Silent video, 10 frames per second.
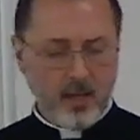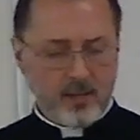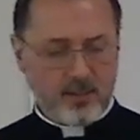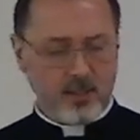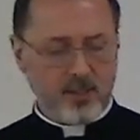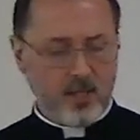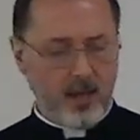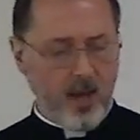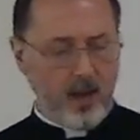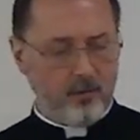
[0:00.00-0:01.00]
since
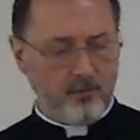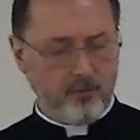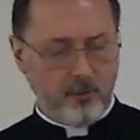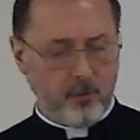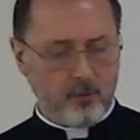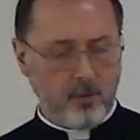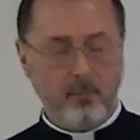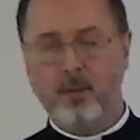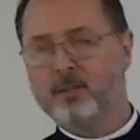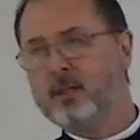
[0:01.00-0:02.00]
he ate fruit
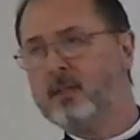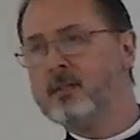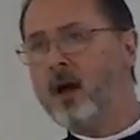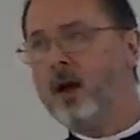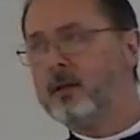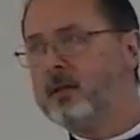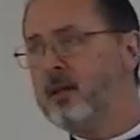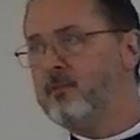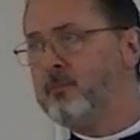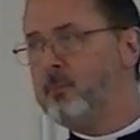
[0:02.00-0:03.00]
but did not
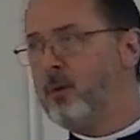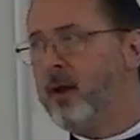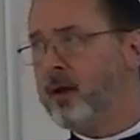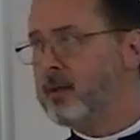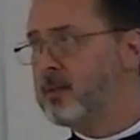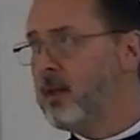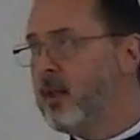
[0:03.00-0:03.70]
give praise.